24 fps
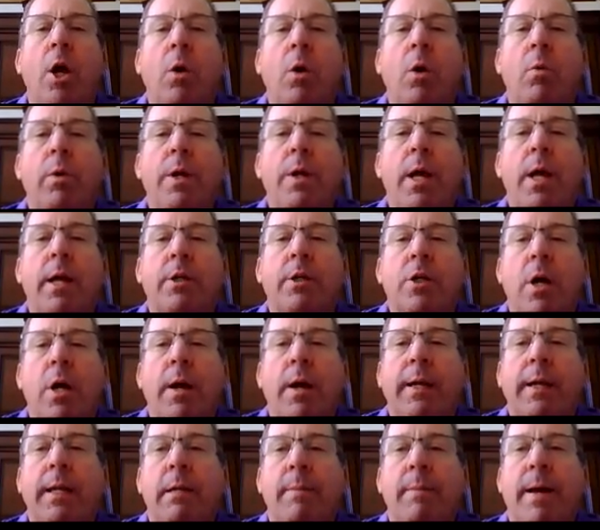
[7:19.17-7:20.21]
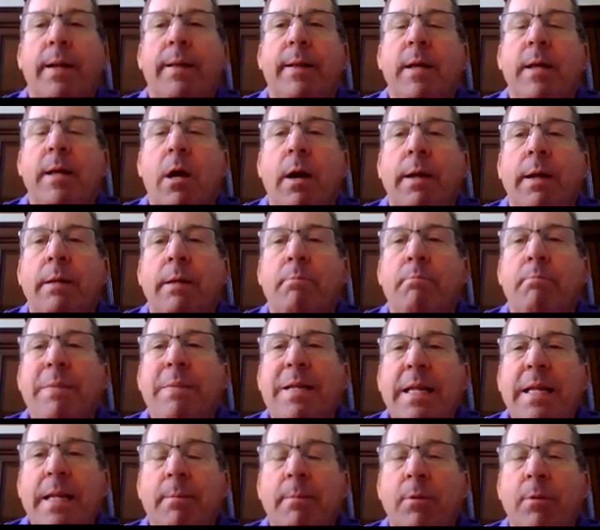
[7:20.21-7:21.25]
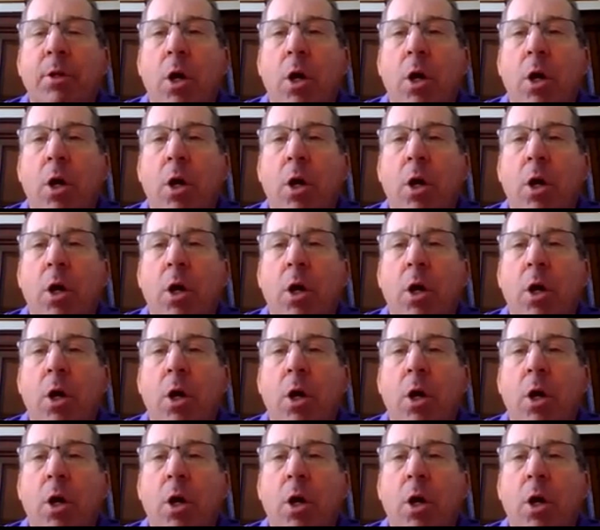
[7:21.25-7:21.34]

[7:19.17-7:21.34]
We're not talking about a condominium